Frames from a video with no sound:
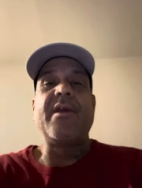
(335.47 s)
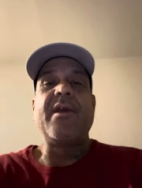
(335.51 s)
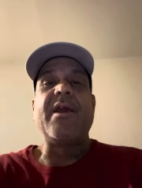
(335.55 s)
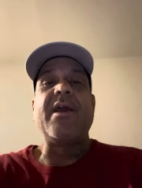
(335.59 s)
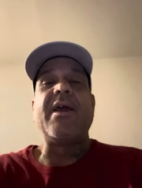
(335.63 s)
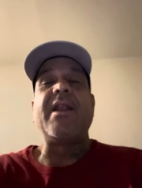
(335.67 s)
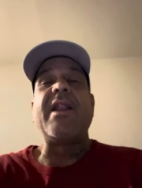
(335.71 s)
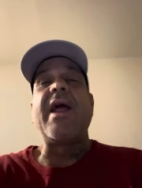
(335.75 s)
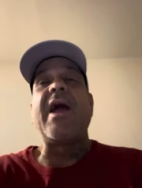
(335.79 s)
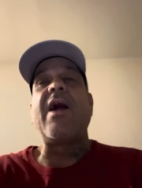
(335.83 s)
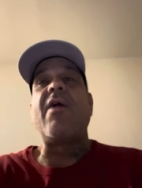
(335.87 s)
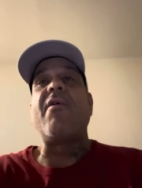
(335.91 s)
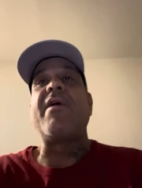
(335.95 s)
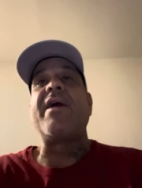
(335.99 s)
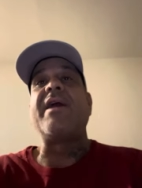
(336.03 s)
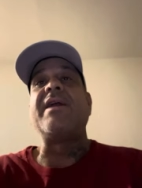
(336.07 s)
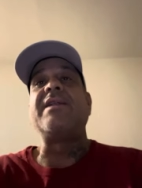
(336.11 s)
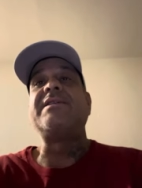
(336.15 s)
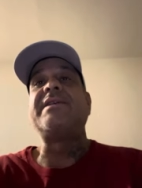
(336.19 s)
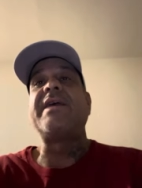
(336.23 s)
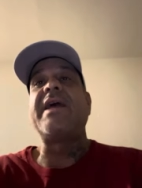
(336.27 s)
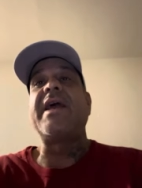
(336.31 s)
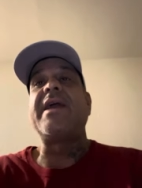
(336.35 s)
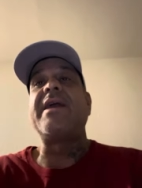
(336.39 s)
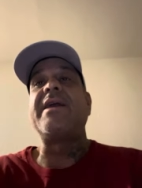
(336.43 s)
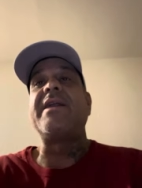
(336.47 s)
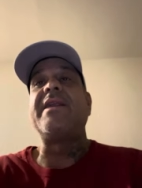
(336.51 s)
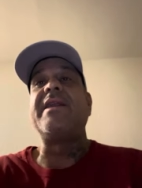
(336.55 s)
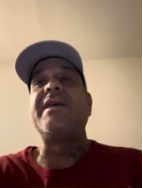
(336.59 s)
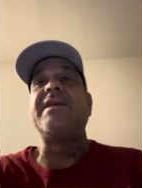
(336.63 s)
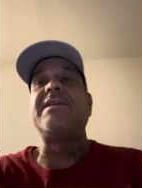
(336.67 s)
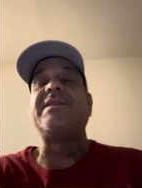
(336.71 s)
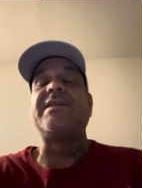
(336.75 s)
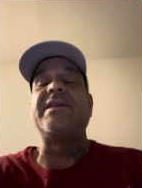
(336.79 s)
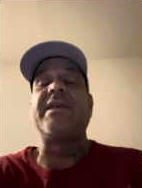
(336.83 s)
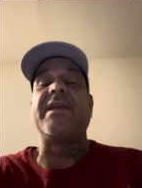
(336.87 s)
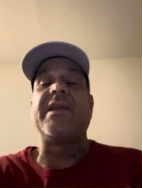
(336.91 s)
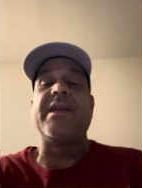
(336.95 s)
and how
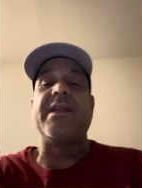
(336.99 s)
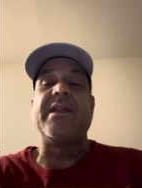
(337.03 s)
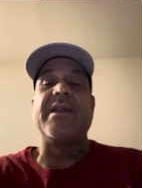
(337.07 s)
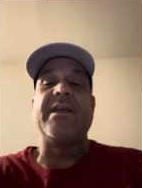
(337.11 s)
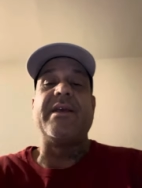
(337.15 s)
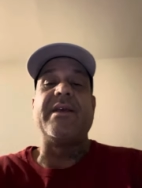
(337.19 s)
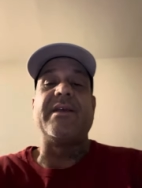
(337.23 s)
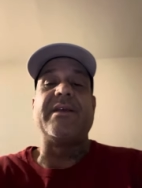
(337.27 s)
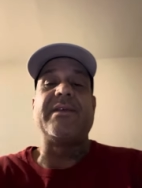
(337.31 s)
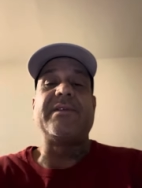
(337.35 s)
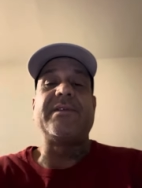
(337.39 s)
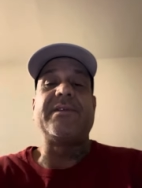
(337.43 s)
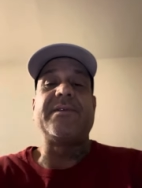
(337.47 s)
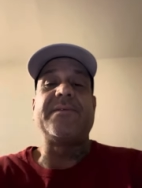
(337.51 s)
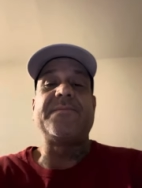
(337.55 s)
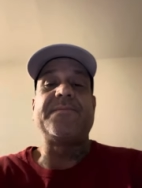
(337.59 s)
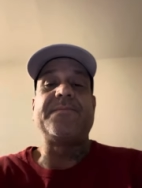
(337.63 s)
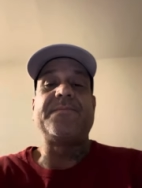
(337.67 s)
antagonistic it is.